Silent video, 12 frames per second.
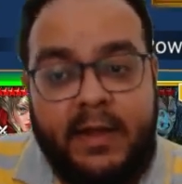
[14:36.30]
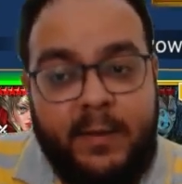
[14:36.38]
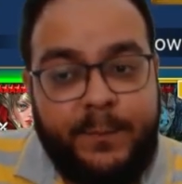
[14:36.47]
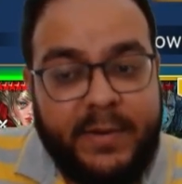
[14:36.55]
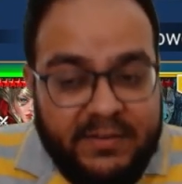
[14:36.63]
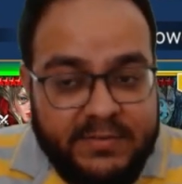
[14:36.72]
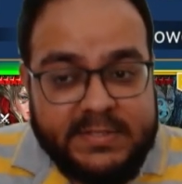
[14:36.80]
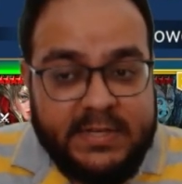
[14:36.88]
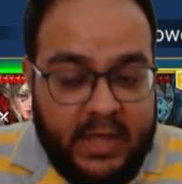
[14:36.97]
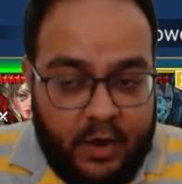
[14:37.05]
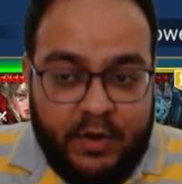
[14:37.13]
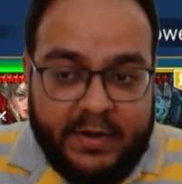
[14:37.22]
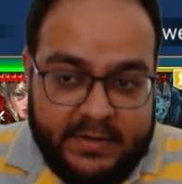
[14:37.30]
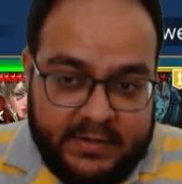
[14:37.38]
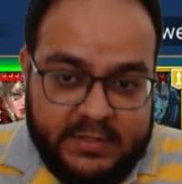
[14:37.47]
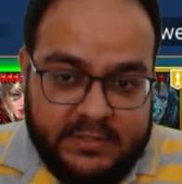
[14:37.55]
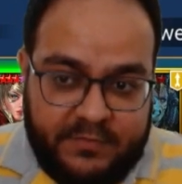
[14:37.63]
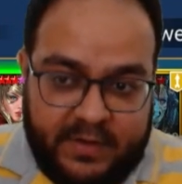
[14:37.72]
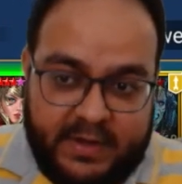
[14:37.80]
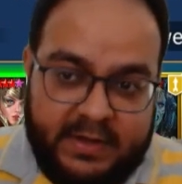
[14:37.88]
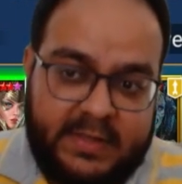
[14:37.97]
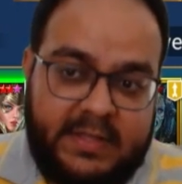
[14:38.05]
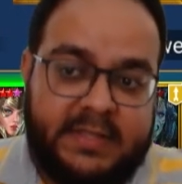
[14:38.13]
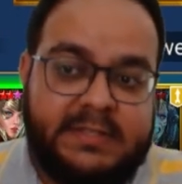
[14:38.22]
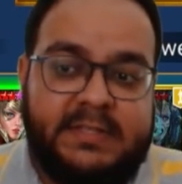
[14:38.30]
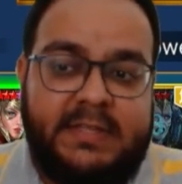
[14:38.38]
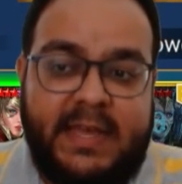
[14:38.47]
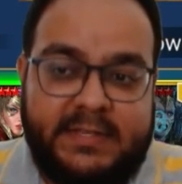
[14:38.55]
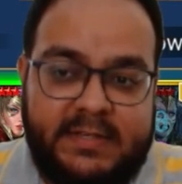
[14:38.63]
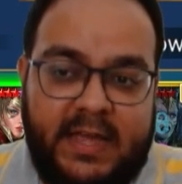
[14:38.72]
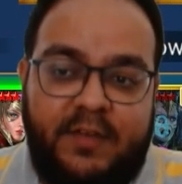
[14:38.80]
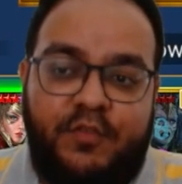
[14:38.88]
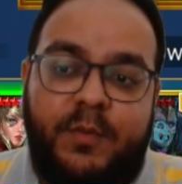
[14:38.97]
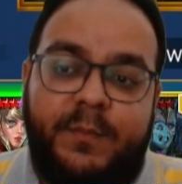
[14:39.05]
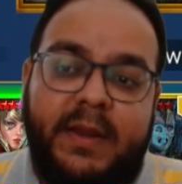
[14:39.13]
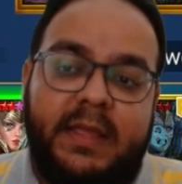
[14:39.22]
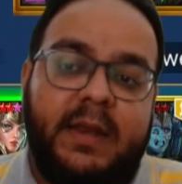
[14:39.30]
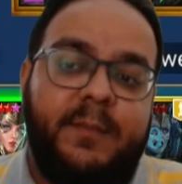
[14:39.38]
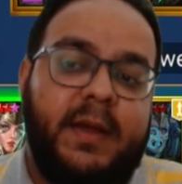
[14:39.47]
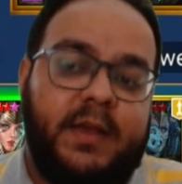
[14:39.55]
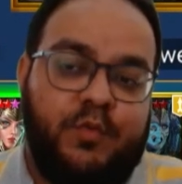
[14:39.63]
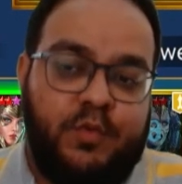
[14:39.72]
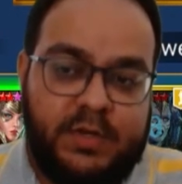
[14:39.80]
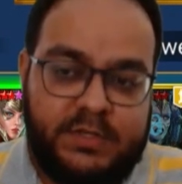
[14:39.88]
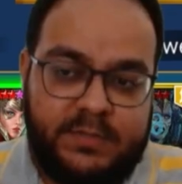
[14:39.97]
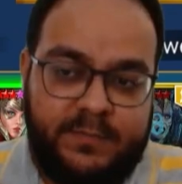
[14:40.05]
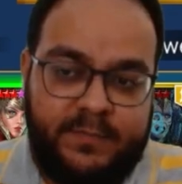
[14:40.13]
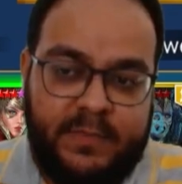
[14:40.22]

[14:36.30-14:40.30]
Previously, how I did this fight is, yes, I would bring in my nukers.